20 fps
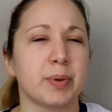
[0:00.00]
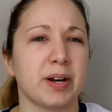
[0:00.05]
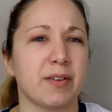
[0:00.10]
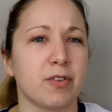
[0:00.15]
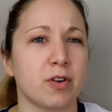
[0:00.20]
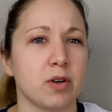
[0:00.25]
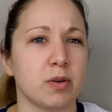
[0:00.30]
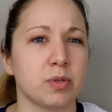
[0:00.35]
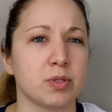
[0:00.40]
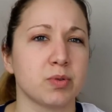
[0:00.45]
but
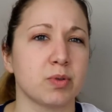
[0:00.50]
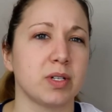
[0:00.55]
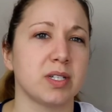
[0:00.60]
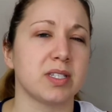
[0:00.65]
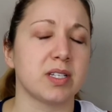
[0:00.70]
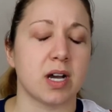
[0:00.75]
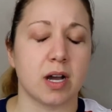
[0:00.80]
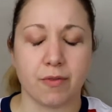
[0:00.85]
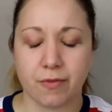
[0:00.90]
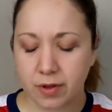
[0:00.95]
I've heard it was
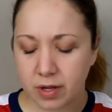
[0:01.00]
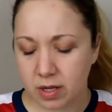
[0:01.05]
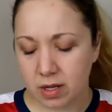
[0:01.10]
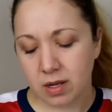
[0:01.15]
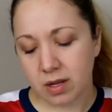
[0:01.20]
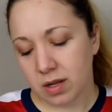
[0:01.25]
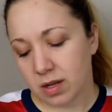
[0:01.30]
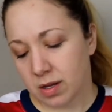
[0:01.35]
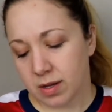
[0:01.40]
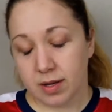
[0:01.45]
really tough.
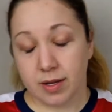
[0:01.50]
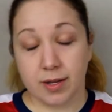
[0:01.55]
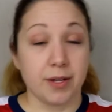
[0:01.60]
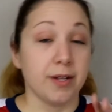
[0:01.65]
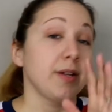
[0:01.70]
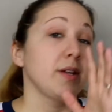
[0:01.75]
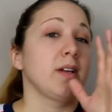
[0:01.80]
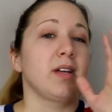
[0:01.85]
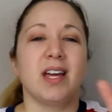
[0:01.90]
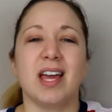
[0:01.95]

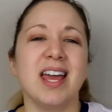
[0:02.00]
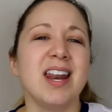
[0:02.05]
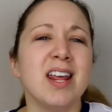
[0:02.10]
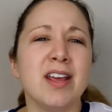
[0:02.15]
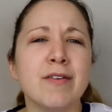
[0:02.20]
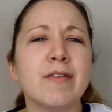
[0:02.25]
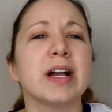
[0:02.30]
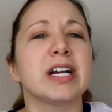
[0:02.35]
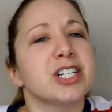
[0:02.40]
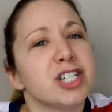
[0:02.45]
At
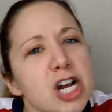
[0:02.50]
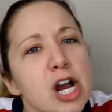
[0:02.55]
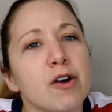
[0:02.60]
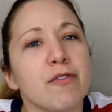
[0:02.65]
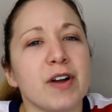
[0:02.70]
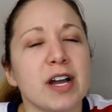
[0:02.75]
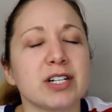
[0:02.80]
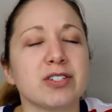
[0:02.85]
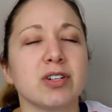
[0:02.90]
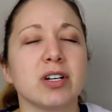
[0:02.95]
any rate,
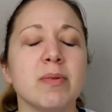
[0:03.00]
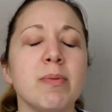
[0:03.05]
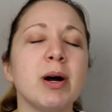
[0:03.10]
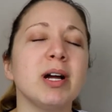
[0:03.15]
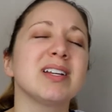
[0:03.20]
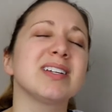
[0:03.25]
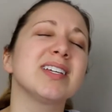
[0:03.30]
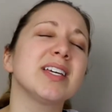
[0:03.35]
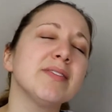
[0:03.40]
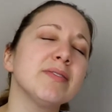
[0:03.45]
Shout Factory,
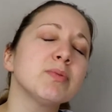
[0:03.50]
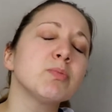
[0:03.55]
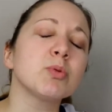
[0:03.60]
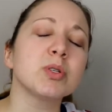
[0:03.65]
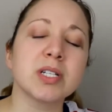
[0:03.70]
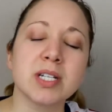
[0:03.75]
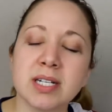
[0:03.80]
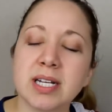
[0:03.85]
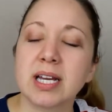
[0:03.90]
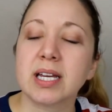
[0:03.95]
come on, give us more
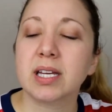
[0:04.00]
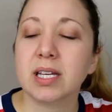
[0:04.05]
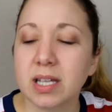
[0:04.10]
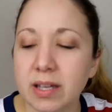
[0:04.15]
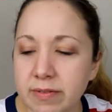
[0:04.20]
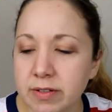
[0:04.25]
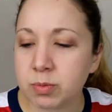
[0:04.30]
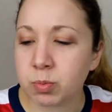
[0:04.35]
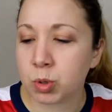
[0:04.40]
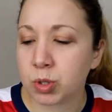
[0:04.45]
Sentai.
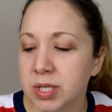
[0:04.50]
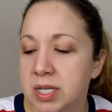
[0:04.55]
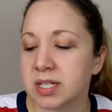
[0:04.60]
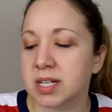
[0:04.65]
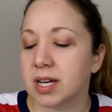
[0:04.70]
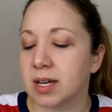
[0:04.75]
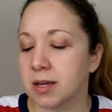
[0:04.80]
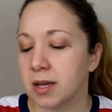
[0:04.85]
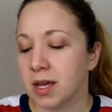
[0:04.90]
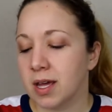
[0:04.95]
Give us more
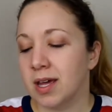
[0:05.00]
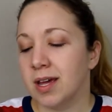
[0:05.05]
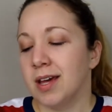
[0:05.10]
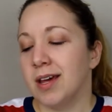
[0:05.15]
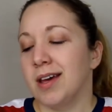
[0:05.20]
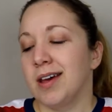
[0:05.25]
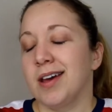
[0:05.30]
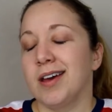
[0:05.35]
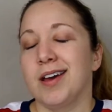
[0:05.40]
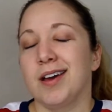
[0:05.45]
Sentai.
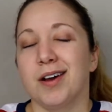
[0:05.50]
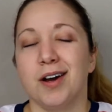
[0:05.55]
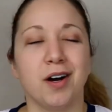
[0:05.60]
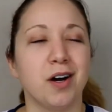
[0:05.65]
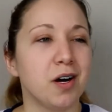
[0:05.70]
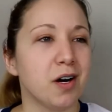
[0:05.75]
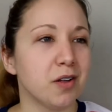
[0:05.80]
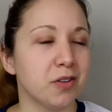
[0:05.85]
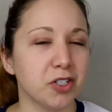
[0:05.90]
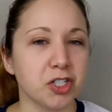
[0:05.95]

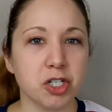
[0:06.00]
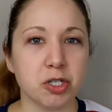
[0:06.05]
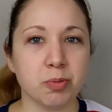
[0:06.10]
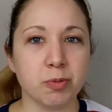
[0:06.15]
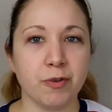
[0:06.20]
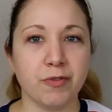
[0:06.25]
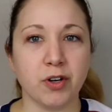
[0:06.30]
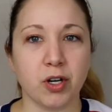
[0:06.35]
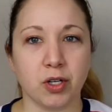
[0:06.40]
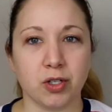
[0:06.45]
Oh, let's just
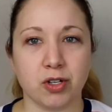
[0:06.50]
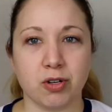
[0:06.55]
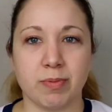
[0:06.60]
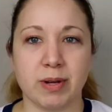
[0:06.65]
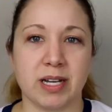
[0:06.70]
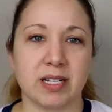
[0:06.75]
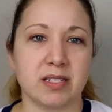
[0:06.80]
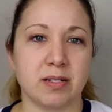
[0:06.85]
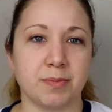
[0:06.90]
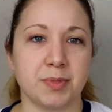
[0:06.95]
move to
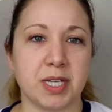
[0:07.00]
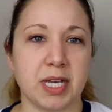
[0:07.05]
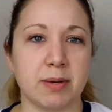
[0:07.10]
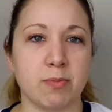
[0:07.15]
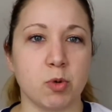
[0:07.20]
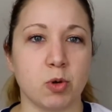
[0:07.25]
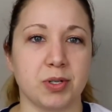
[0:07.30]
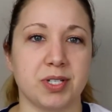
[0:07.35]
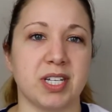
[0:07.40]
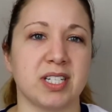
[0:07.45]
Ultraman, because I'm
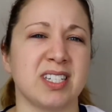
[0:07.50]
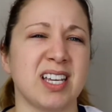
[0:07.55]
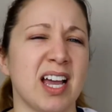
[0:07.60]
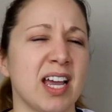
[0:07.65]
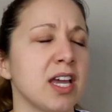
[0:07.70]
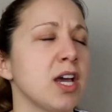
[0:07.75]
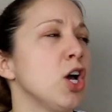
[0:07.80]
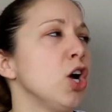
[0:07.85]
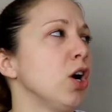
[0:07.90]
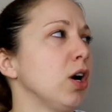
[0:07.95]
saying more
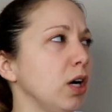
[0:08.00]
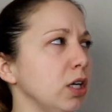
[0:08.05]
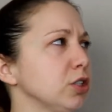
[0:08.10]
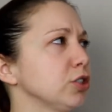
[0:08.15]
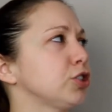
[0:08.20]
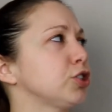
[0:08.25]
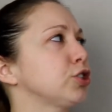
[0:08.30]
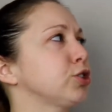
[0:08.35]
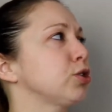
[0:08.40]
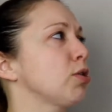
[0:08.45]
Sentai.
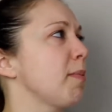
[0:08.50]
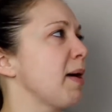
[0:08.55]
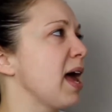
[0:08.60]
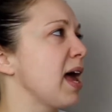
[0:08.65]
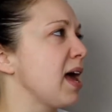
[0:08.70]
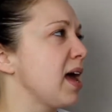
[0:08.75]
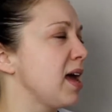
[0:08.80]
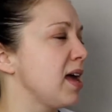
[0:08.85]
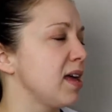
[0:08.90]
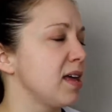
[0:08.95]

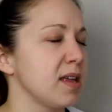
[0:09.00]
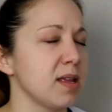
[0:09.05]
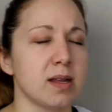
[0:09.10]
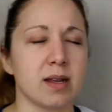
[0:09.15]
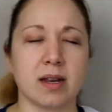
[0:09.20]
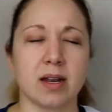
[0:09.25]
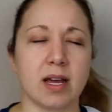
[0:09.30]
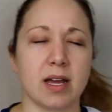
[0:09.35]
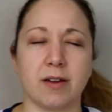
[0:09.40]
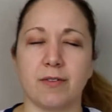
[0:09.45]

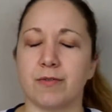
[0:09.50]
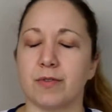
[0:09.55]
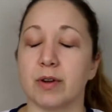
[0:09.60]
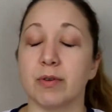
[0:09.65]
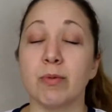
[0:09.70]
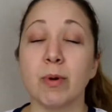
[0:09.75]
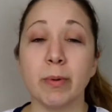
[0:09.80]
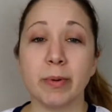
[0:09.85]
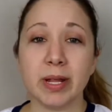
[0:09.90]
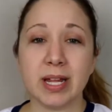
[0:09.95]
Ultraman!
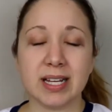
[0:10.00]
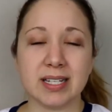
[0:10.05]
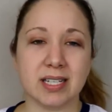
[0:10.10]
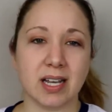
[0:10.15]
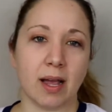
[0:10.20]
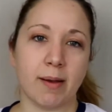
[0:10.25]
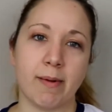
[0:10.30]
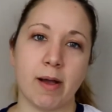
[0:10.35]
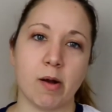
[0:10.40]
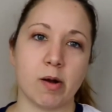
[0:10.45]
Remember that
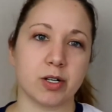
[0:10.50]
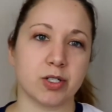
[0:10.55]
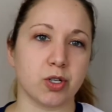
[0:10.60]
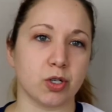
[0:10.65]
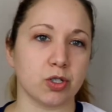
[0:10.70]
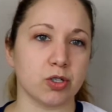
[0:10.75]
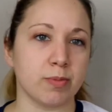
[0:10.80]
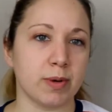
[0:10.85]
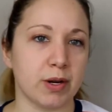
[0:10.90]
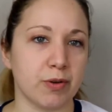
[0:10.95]
time I watched
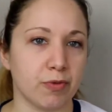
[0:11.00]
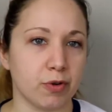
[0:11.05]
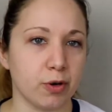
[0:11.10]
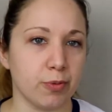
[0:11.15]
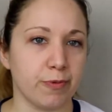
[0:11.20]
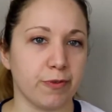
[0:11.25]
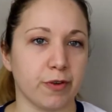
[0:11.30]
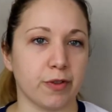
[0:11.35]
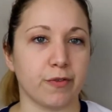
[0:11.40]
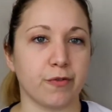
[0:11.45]
Ultraman
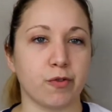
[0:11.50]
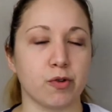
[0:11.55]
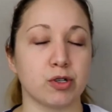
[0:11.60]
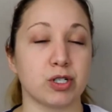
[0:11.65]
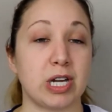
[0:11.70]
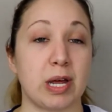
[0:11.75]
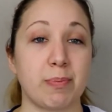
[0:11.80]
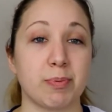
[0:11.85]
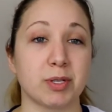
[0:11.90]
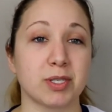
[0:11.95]
Room for the
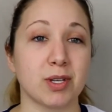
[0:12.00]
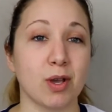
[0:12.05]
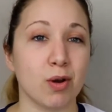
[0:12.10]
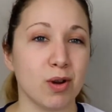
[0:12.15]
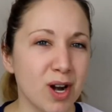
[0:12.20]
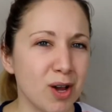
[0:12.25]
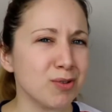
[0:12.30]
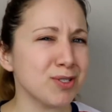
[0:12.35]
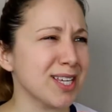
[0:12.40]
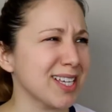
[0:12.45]
first
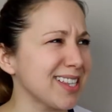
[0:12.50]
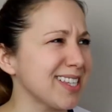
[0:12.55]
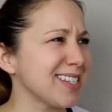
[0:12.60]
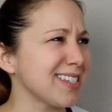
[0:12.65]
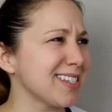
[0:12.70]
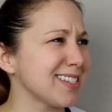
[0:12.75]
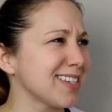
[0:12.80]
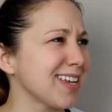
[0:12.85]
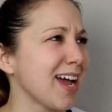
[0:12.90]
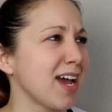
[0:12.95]
episode, and I was like,
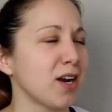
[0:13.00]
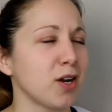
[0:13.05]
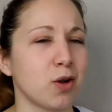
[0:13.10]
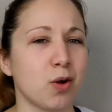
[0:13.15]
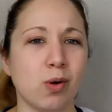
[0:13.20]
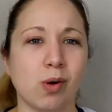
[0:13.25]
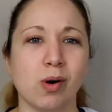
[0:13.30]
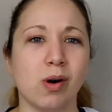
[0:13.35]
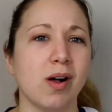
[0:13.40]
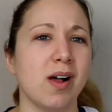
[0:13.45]
this is kind of
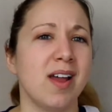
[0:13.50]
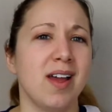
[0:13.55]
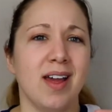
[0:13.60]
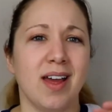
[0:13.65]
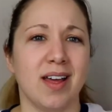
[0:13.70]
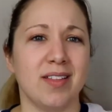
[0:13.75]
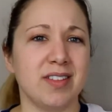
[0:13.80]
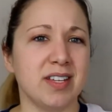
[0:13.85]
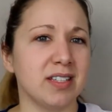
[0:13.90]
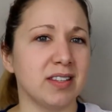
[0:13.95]
cool.
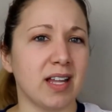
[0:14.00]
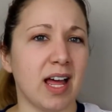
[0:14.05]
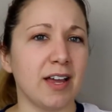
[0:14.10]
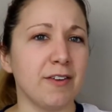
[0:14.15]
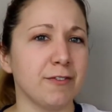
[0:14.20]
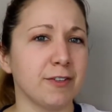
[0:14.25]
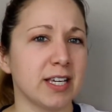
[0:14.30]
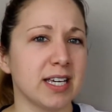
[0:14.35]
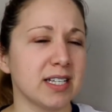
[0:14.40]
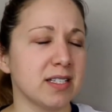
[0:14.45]
And then
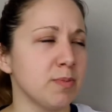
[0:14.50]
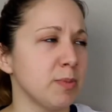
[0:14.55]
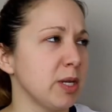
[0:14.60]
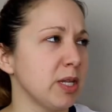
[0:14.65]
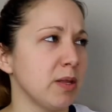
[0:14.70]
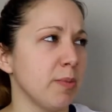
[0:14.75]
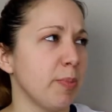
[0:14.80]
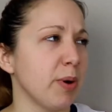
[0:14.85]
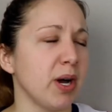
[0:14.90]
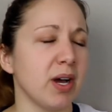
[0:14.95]
life kicked
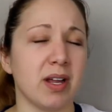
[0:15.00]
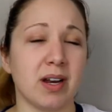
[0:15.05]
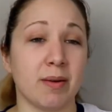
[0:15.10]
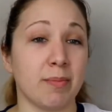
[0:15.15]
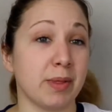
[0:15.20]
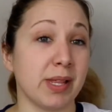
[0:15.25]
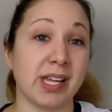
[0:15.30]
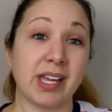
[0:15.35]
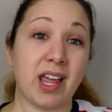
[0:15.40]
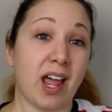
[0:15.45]
me in the butt, and
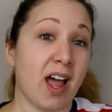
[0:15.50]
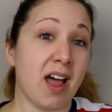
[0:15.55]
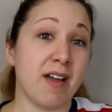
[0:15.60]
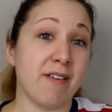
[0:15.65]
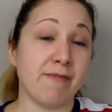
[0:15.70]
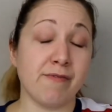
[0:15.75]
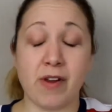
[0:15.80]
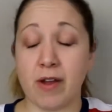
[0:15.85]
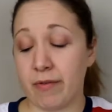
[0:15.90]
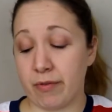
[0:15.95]
I'm like,
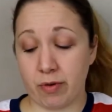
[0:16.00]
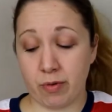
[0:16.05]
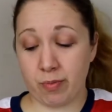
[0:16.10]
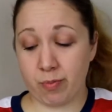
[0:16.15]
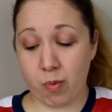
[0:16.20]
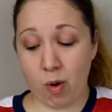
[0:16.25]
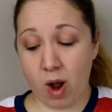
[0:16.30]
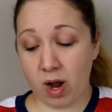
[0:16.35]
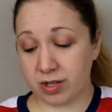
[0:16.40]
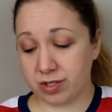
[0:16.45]
I've never
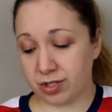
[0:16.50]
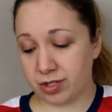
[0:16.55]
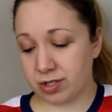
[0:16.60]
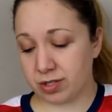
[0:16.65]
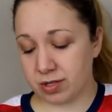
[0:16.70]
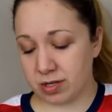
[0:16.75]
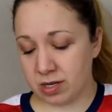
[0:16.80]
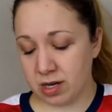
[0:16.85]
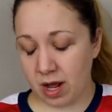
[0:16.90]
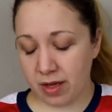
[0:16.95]

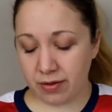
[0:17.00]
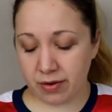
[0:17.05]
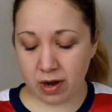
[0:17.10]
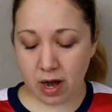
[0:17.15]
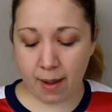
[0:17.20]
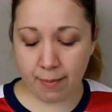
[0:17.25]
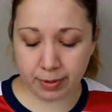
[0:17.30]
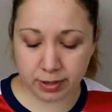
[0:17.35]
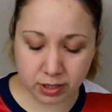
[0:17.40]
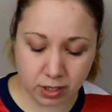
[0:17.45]
watched another
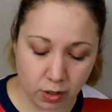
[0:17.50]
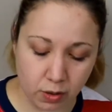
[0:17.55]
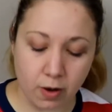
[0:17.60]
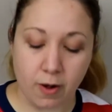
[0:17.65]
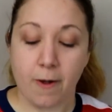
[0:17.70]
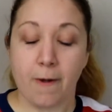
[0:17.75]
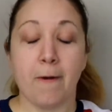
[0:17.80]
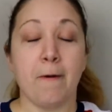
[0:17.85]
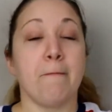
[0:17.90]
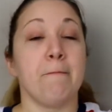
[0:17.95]
episode.